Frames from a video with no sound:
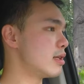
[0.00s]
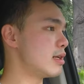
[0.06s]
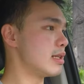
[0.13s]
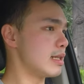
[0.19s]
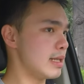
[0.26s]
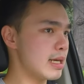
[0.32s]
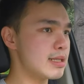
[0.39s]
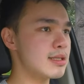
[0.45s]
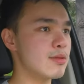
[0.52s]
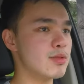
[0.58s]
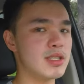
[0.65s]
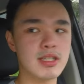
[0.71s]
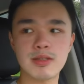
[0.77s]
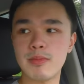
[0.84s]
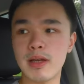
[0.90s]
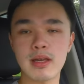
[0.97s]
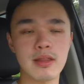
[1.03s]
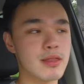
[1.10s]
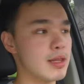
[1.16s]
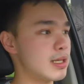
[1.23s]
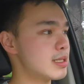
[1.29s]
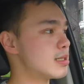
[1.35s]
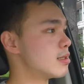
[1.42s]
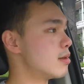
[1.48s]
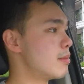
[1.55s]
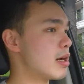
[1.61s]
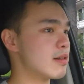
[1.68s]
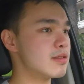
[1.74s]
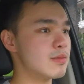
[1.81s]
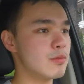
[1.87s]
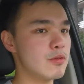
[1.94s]
then yes, I would expect this
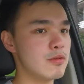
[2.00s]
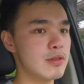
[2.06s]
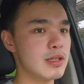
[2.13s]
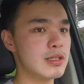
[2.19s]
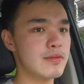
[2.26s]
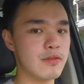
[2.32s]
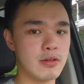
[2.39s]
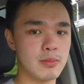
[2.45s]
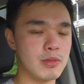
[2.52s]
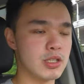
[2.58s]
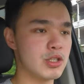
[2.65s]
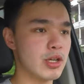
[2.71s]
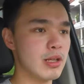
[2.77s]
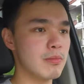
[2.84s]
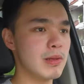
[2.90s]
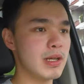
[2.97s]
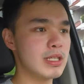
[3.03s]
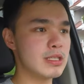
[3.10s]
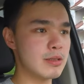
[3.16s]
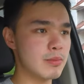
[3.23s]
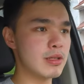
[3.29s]
amount of smoothness for the Trailblazer.